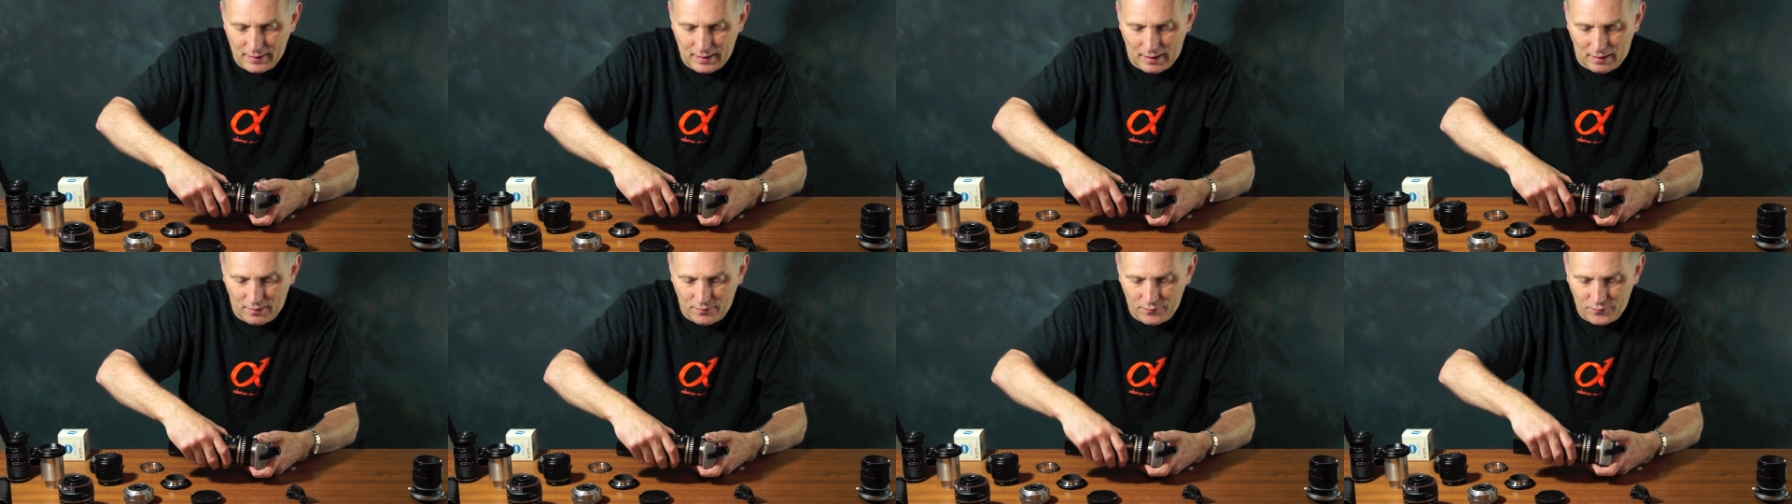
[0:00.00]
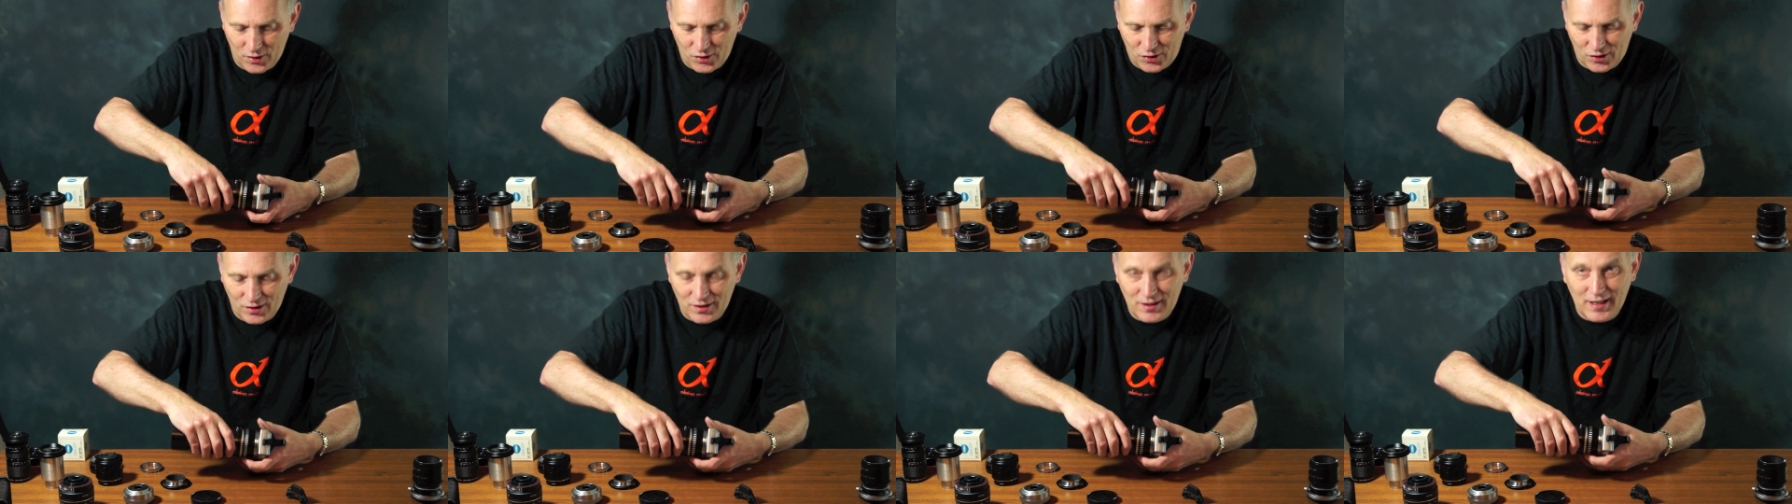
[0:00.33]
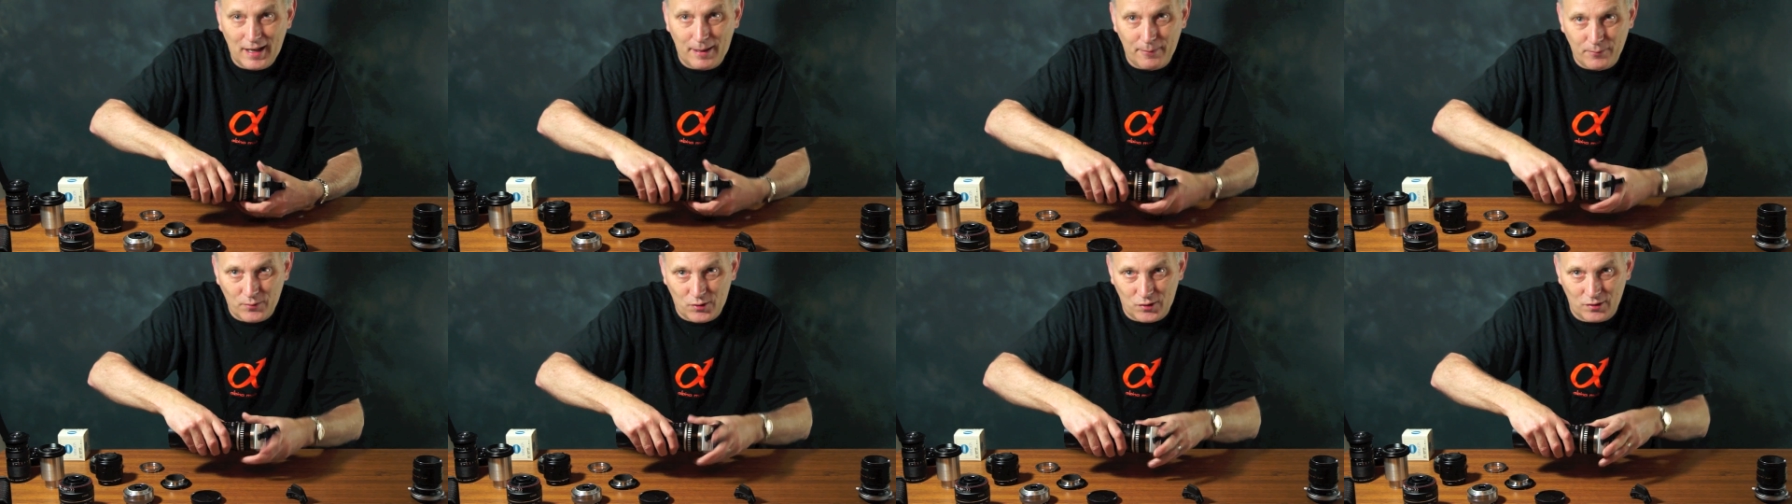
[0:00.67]
Now, this
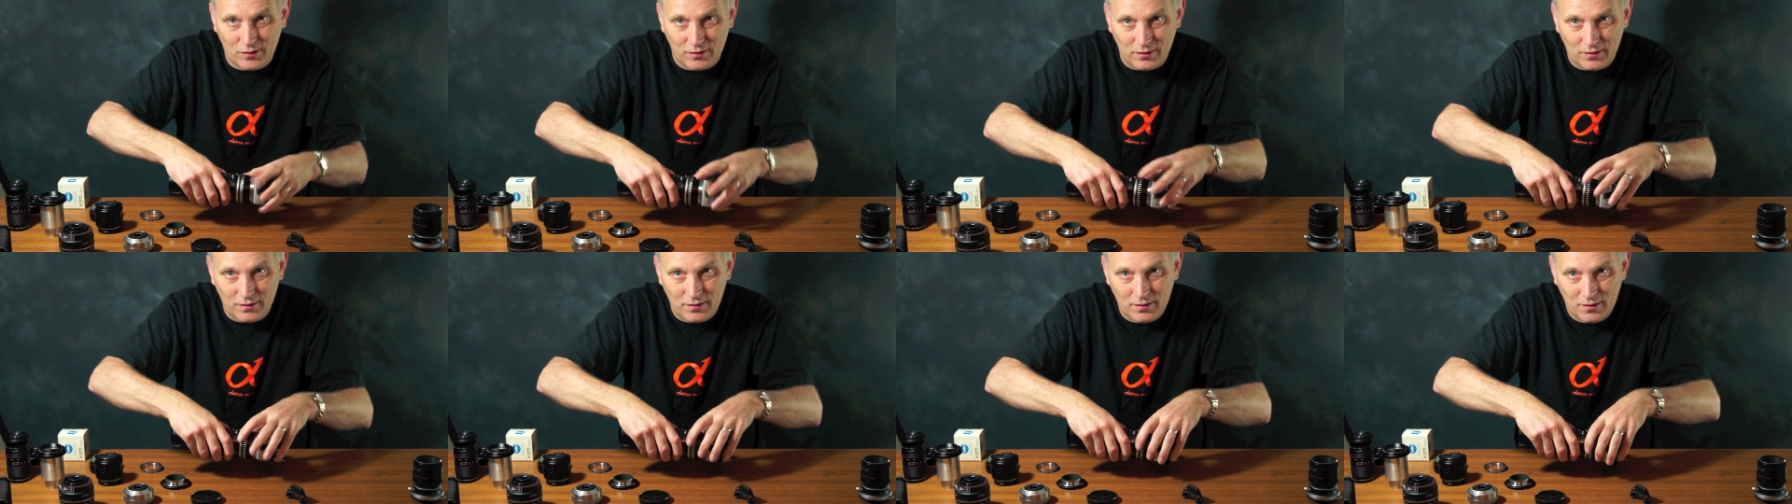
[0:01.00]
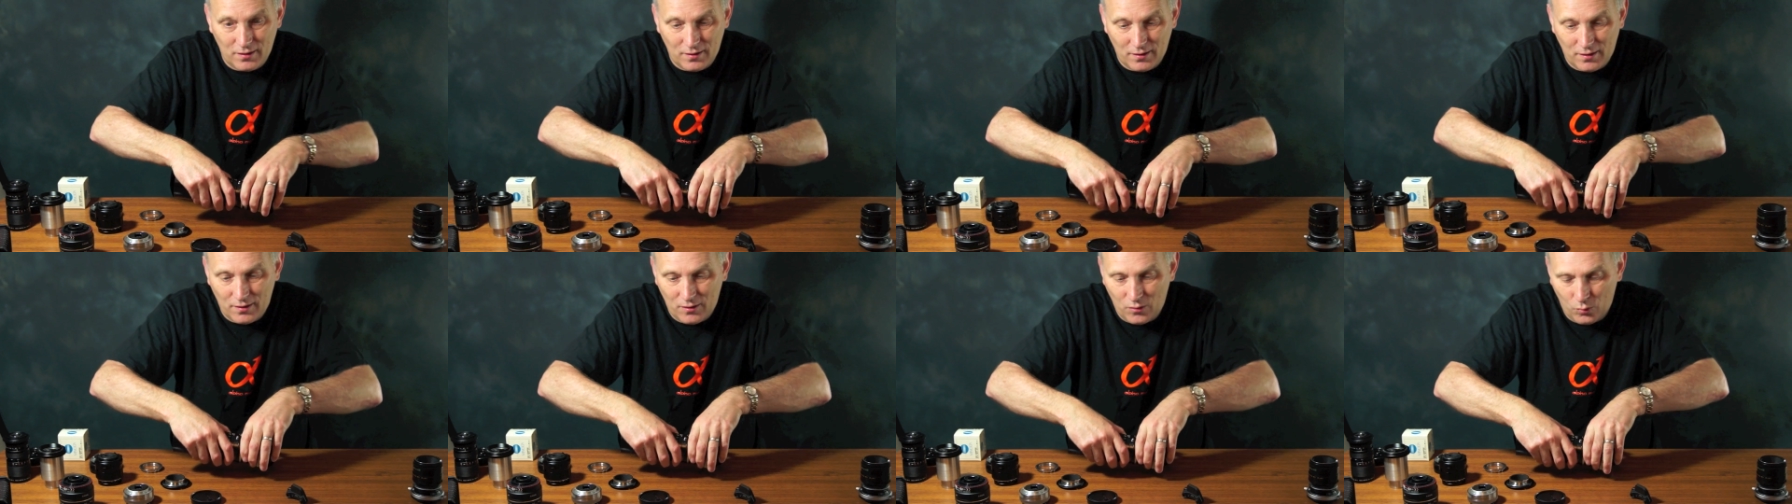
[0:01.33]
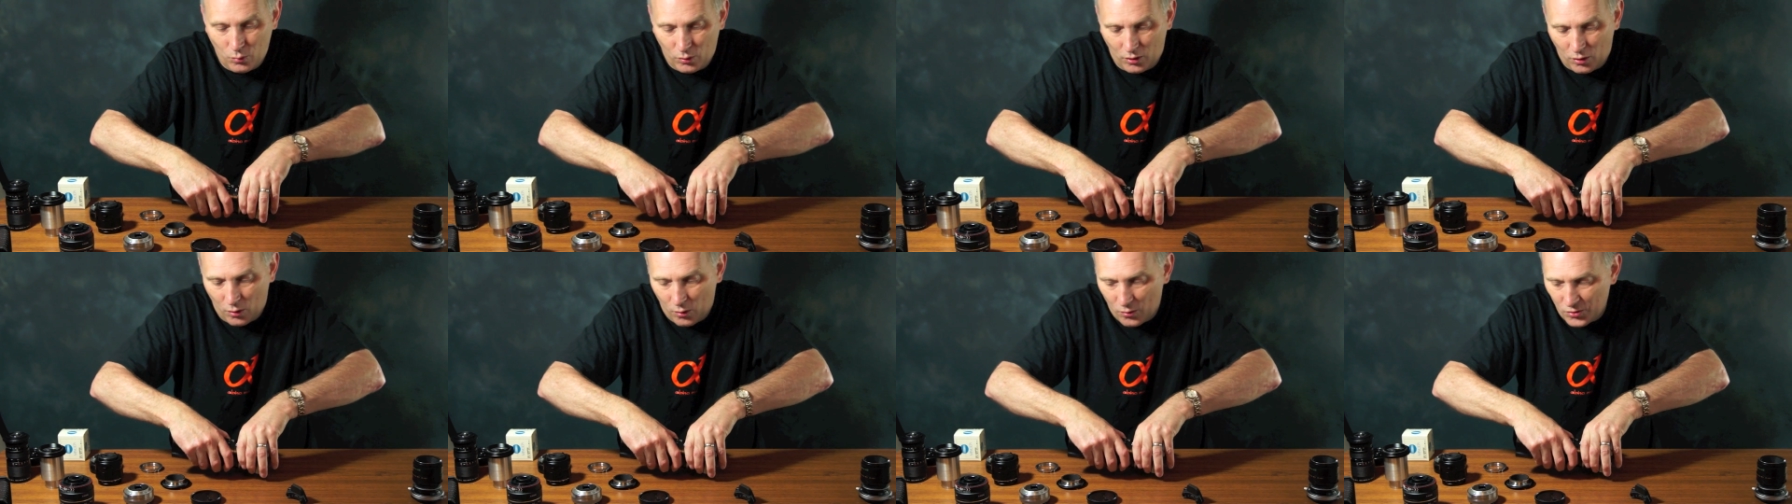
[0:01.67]
adapter
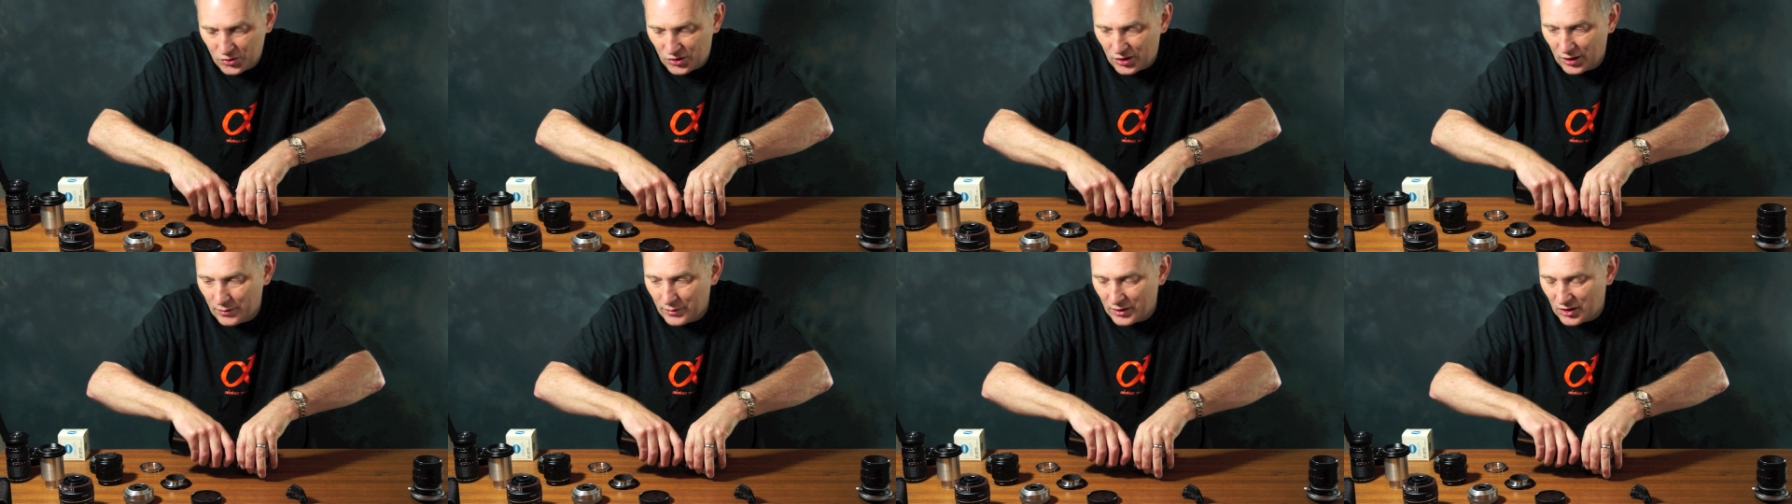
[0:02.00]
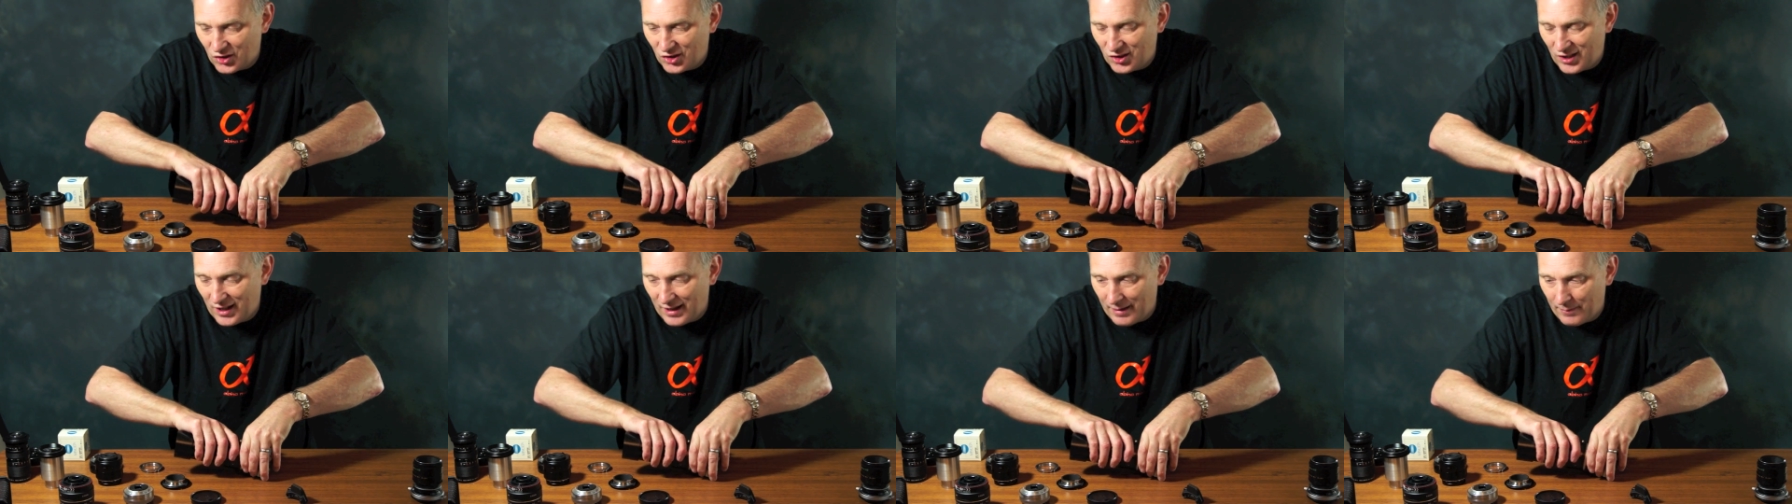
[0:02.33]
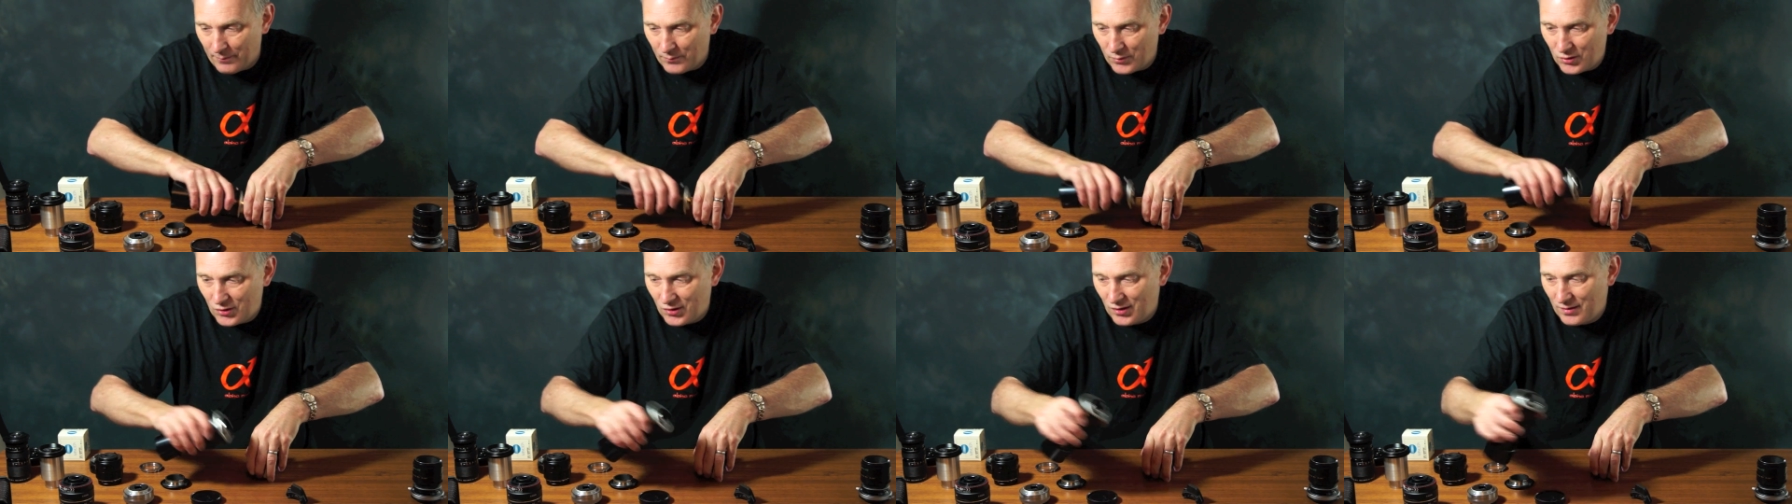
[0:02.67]
will also
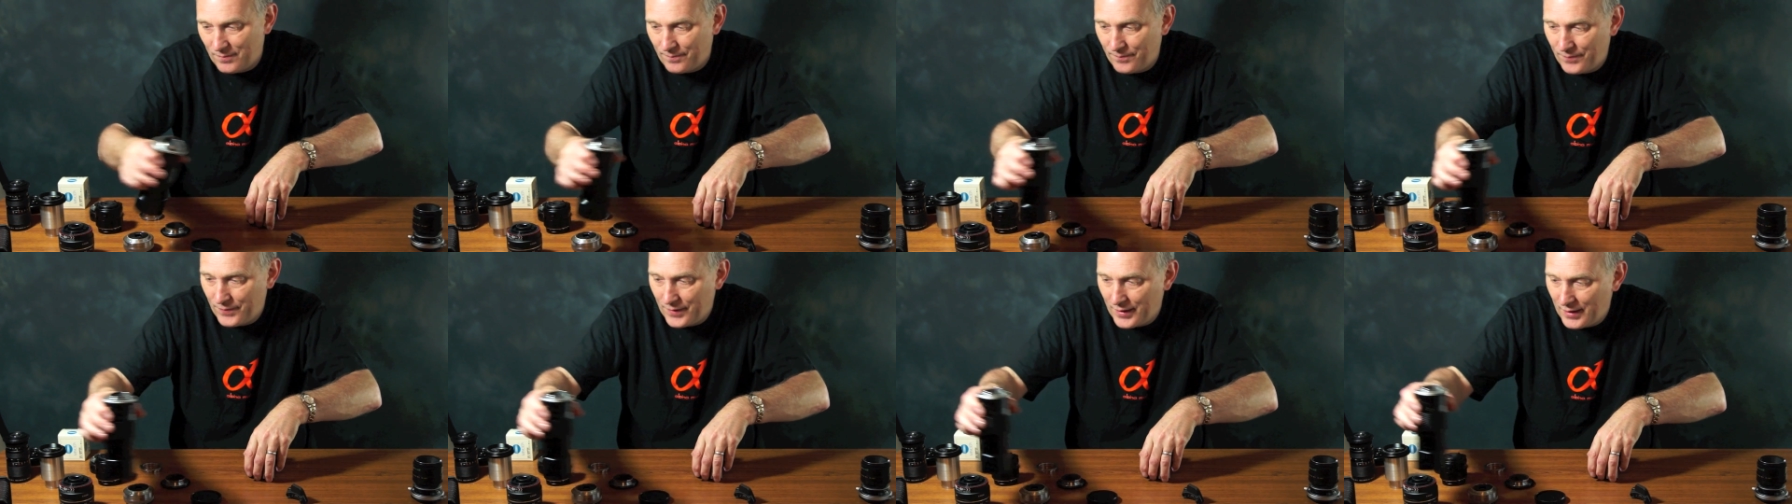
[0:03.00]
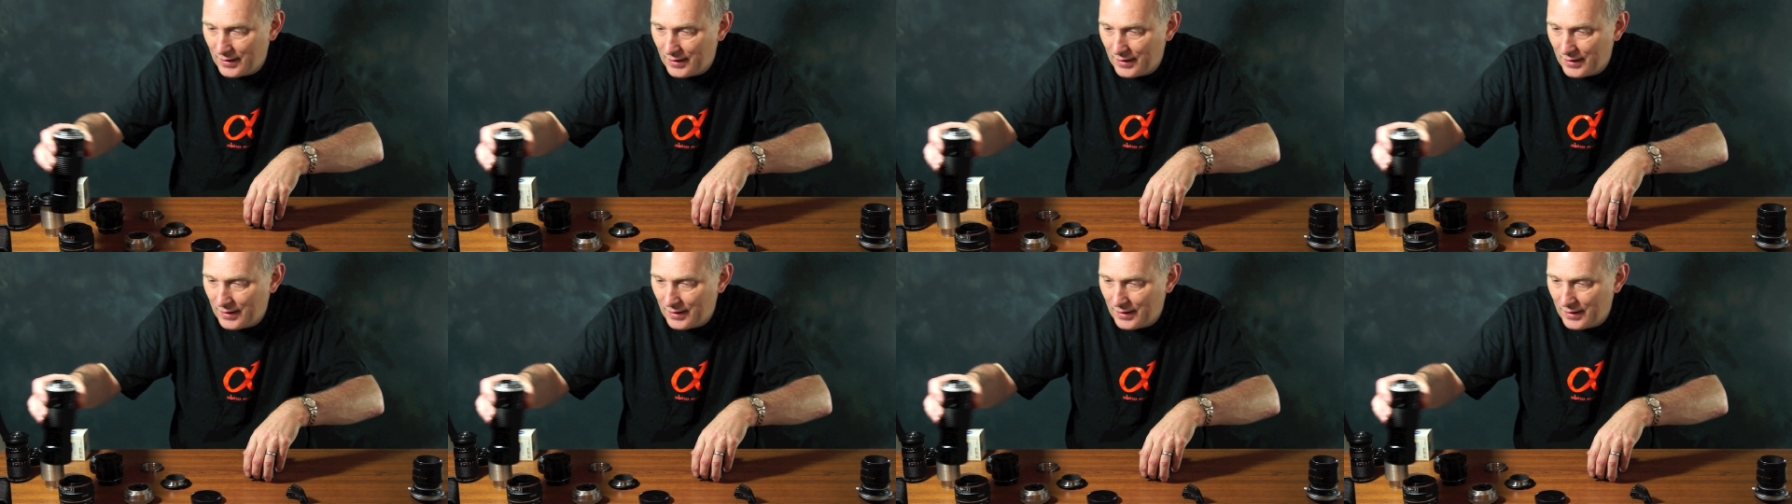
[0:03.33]
accept